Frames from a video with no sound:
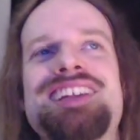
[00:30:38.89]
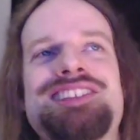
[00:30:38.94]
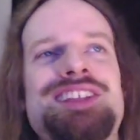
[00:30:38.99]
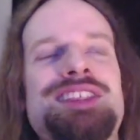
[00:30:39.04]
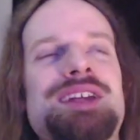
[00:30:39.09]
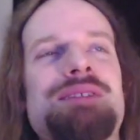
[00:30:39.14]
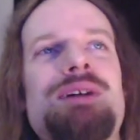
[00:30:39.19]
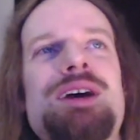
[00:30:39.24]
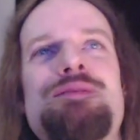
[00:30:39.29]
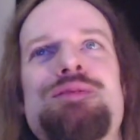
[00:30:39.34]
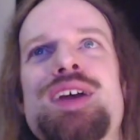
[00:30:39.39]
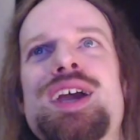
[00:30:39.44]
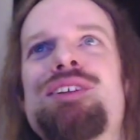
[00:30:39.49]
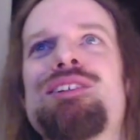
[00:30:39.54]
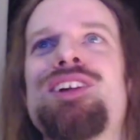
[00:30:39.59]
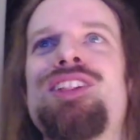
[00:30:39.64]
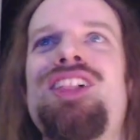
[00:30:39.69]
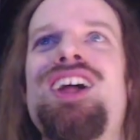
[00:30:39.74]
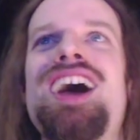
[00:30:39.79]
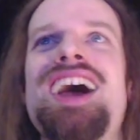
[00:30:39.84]
I think my favorite
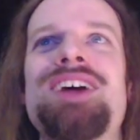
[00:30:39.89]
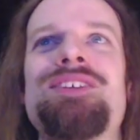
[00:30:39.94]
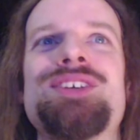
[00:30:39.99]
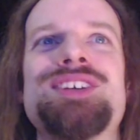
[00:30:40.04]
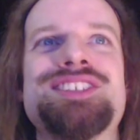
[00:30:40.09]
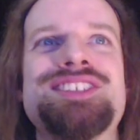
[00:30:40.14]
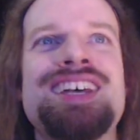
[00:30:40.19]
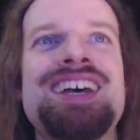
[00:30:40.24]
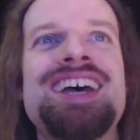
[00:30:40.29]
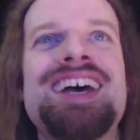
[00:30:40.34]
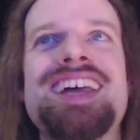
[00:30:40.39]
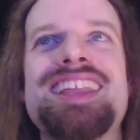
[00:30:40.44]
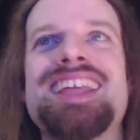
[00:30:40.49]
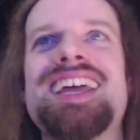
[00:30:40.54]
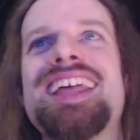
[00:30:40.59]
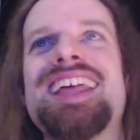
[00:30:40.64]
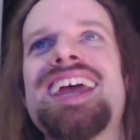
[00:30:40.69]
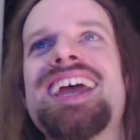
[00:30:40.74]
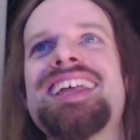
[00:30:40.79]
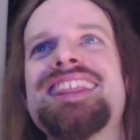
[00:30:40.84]
line was
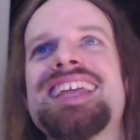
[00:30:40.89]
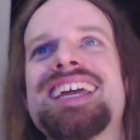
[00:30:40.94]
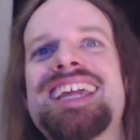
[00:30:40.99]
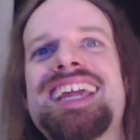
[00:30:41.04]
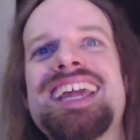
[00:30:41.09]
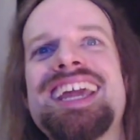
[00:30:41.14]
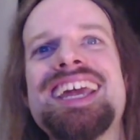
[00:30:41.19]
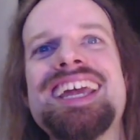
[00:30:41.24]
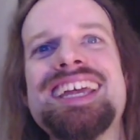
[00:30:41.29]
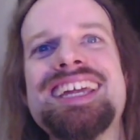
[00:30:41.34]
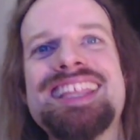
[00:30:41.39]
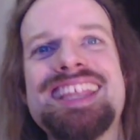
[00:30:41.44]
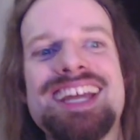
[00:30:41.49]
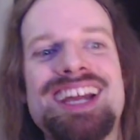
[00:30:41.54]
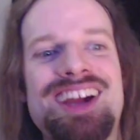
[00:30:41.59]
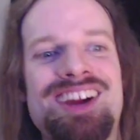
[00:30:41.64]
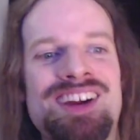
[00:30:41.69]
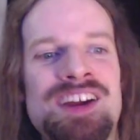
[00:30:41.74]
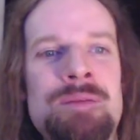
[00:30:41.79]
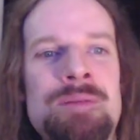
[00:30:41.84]
they had the king
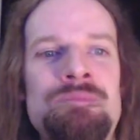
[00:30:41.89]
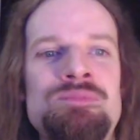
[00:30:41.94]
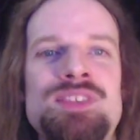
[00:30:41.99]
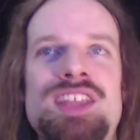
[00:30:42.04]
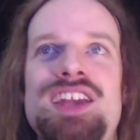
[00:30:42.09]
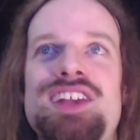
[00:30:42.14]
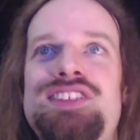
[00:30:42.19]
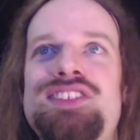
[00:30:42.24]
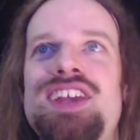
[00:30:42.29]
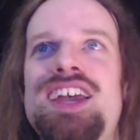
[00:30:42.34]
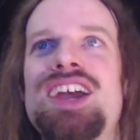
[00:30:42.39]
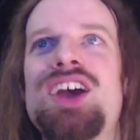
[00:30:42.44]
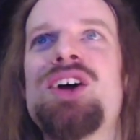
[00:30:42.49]
there and he's saying,